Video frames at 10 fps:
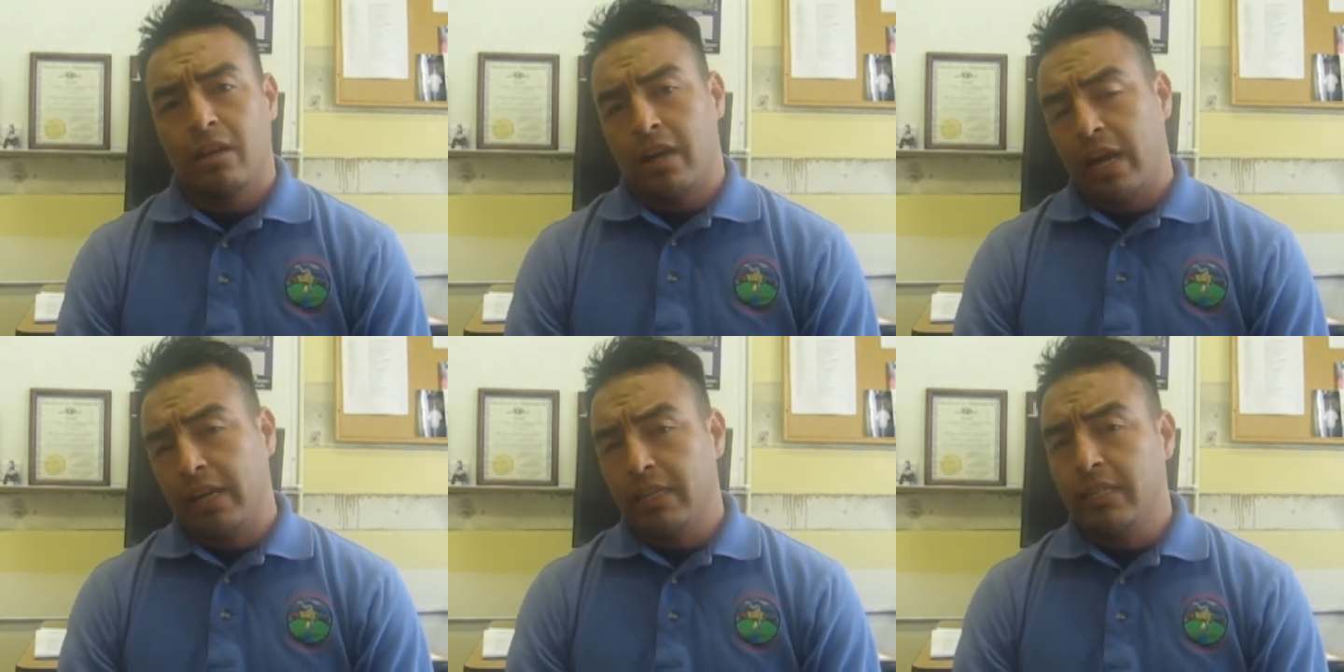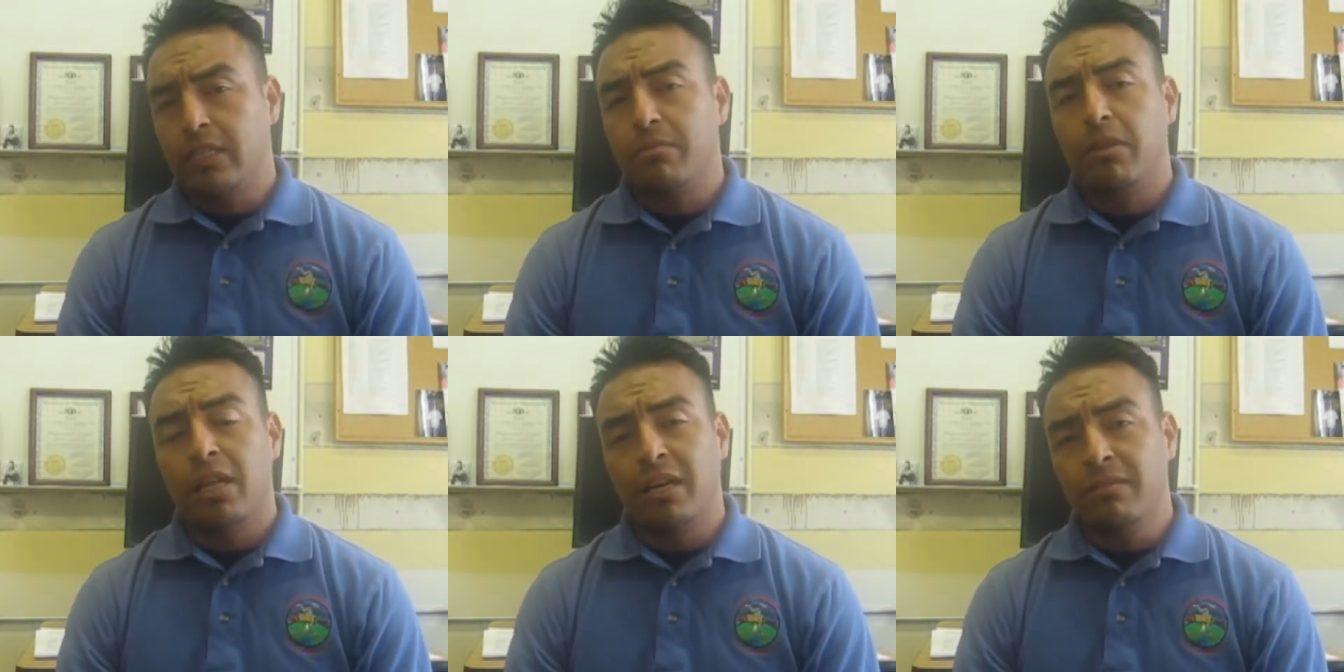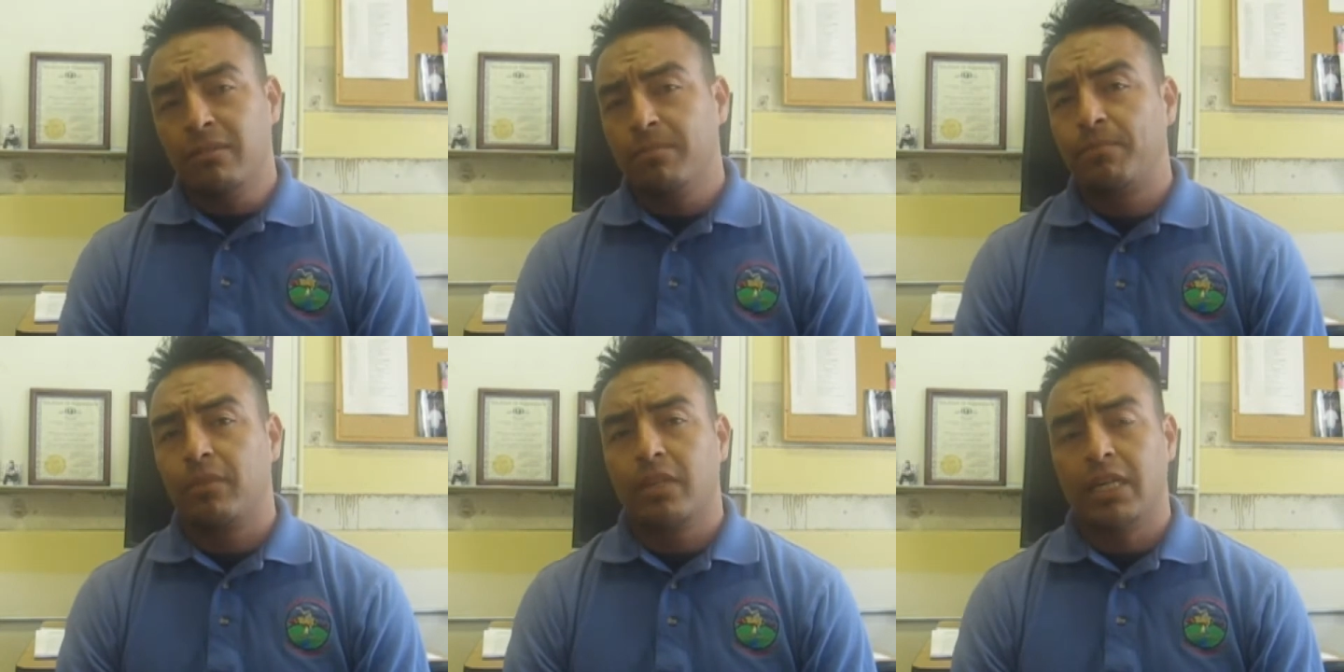I can teach him love,
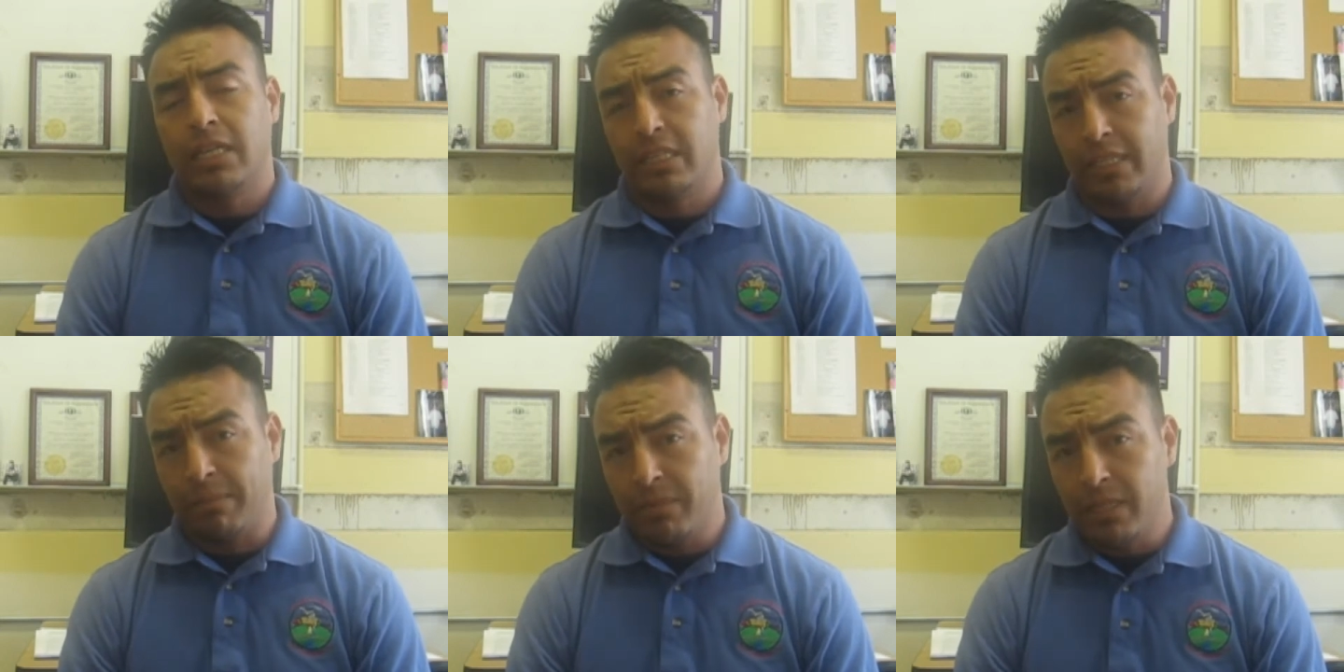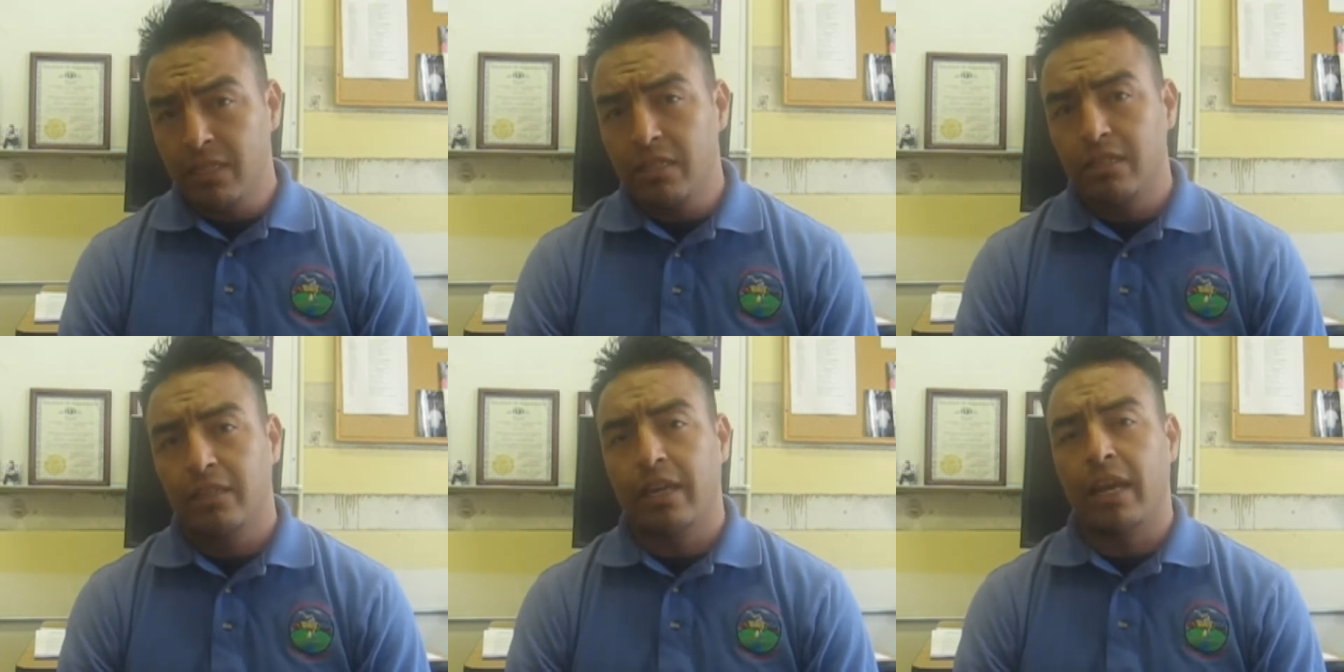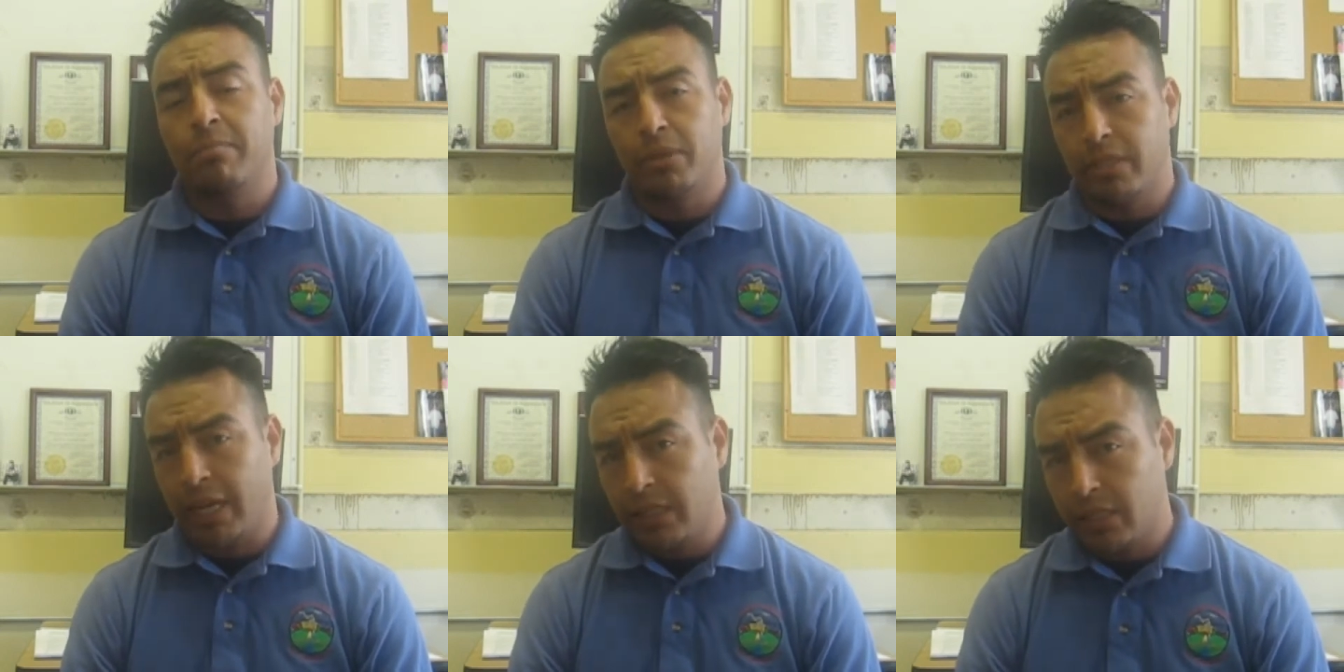acceptance, and
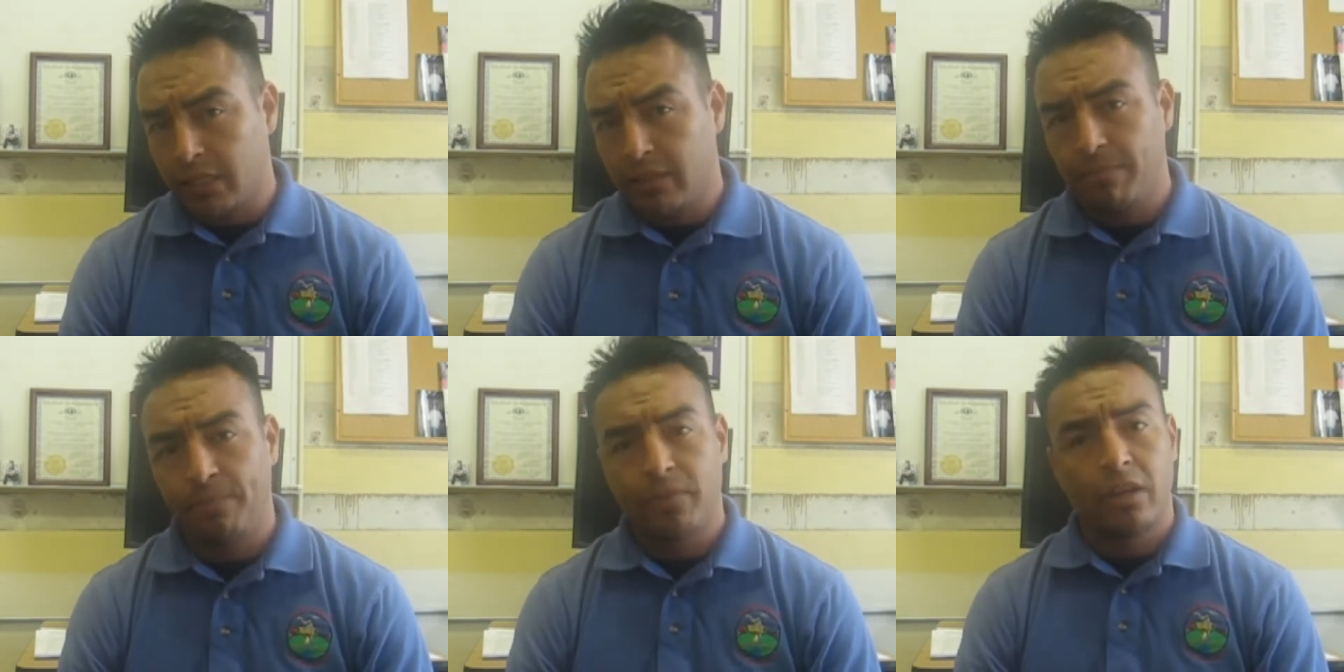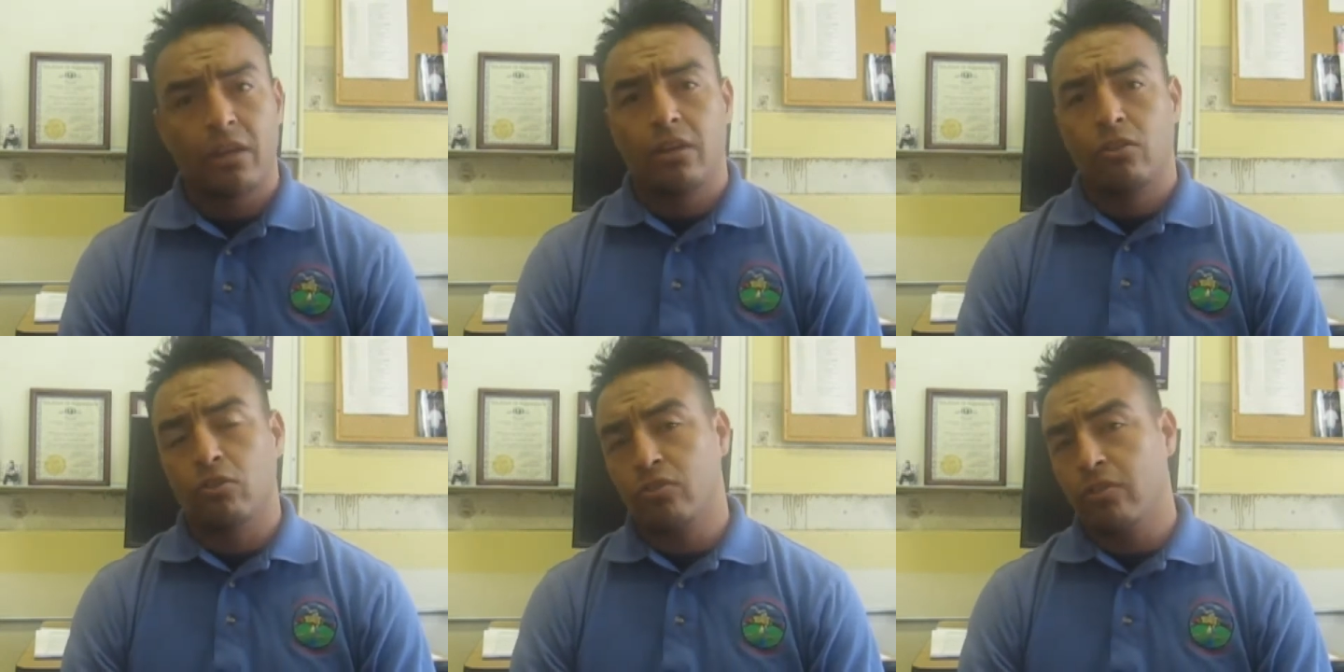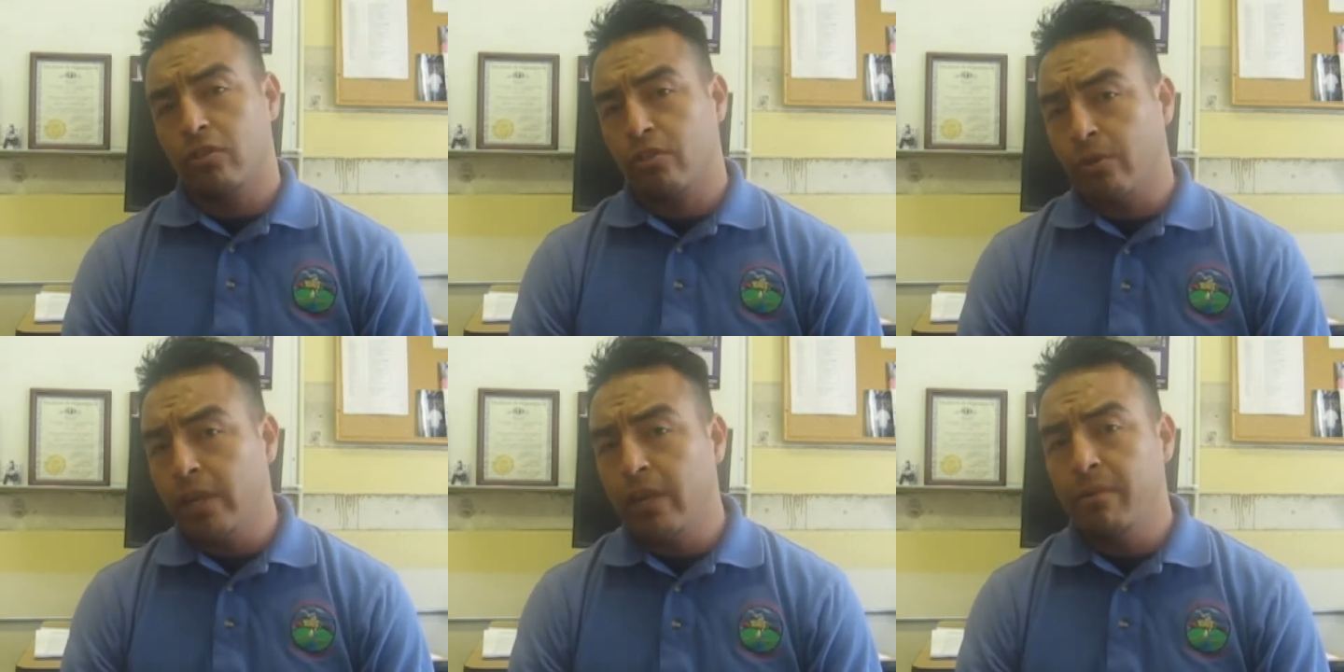protection. Those are the
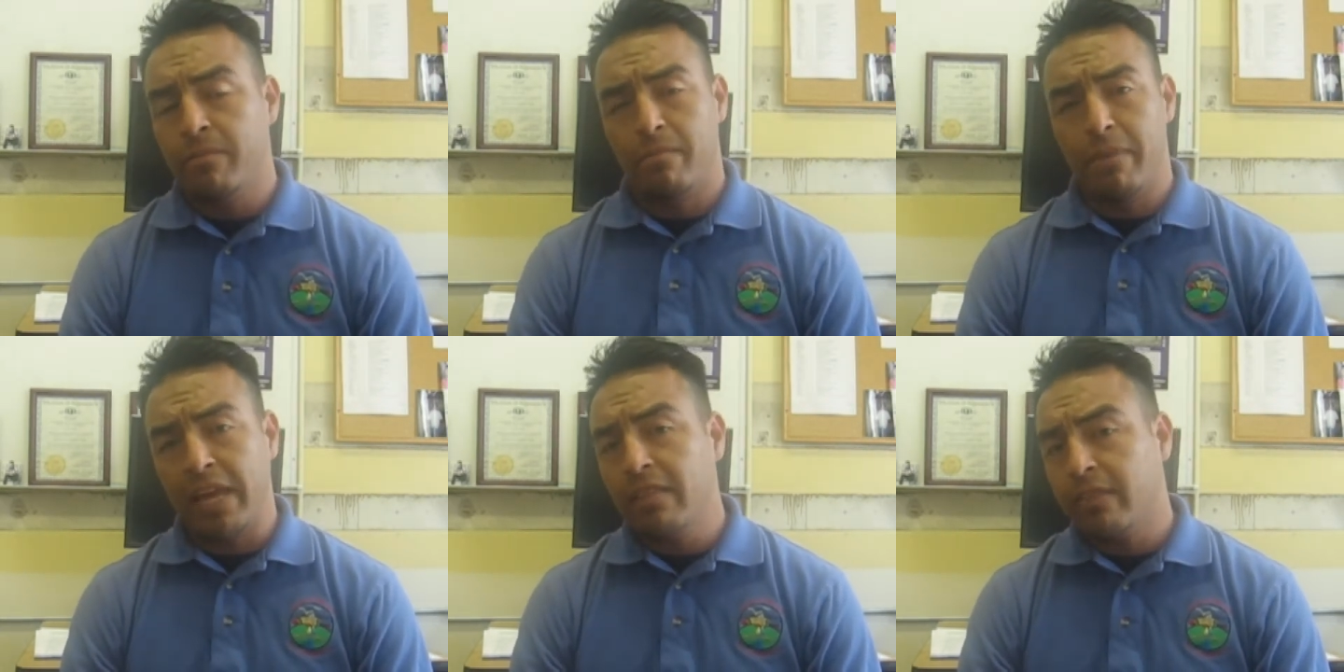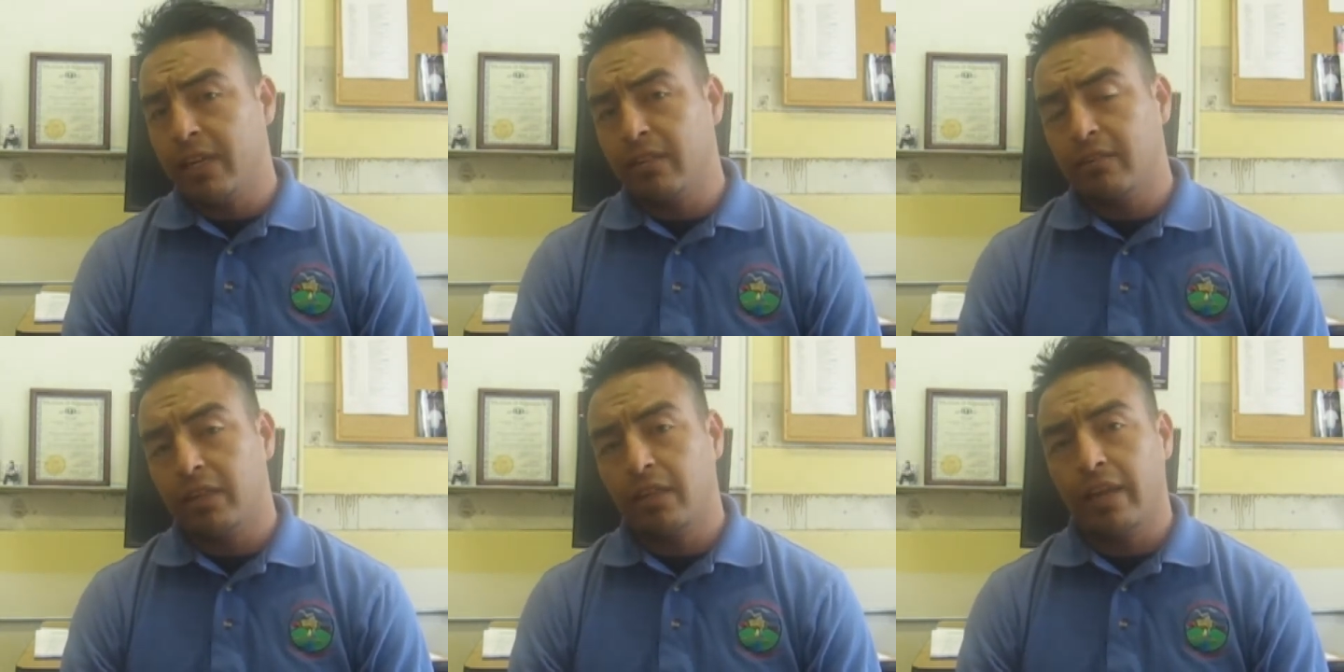3 main things that a